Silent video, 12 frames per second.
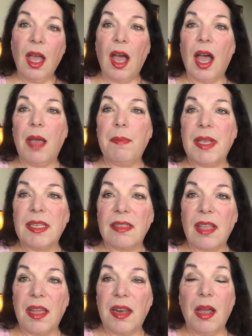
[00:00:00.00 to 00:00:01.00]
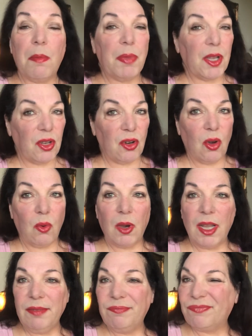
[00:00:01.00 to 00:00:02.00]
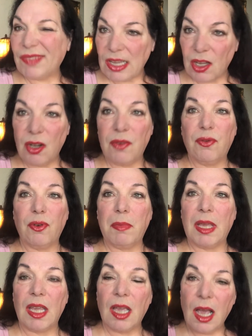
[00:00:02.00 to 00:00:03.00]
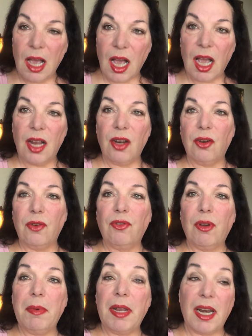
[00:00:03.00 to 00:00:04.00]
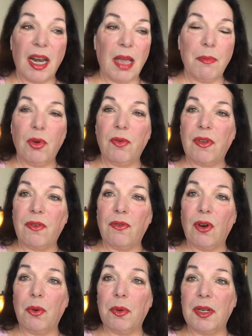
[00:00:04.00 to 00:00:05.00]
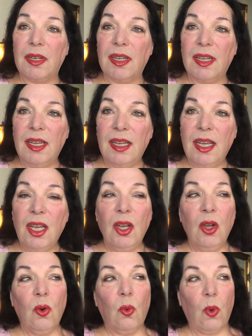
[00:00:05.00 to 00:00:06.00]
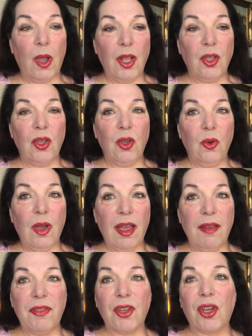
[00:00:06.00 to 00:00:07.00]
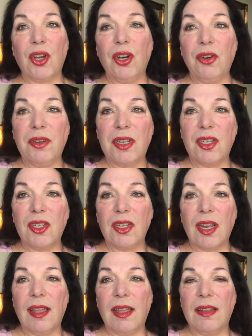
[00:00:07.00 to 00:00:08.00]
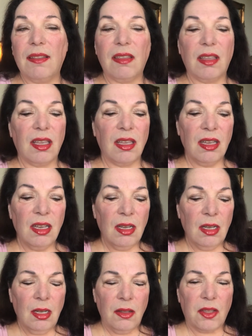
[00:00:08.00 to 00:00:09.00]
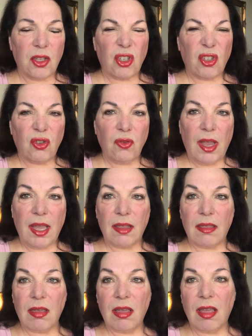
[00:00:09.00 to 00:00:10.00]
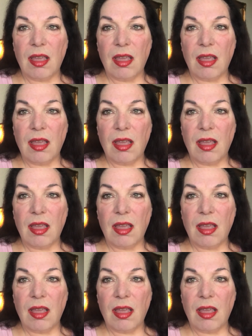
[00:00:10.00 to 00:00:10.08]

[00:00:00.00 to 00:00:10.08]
I messed that up, but you know what? Good for me. I learned from it and I'm moving forward. When you have the courage and the strength,